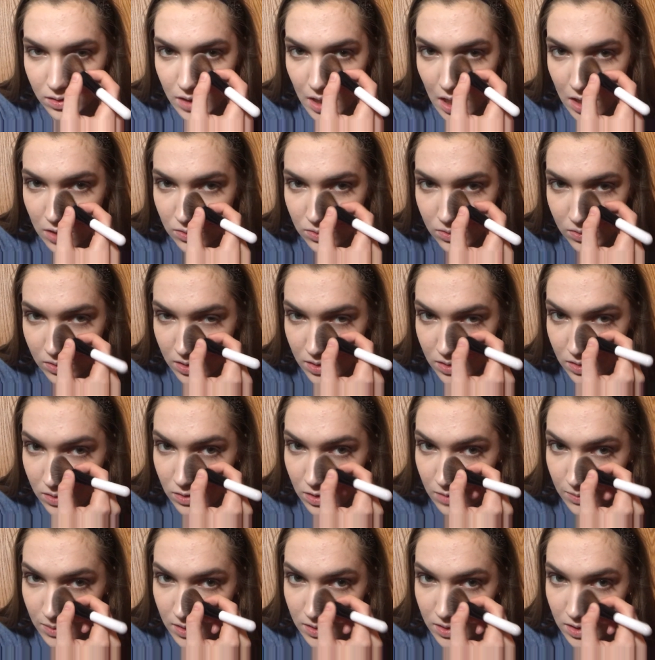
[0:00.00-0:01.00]
natural
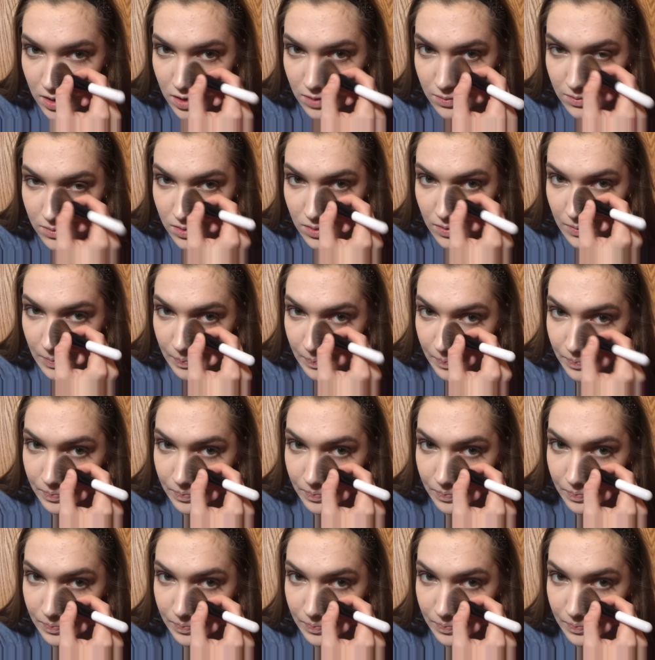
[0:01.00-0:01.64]
history museums.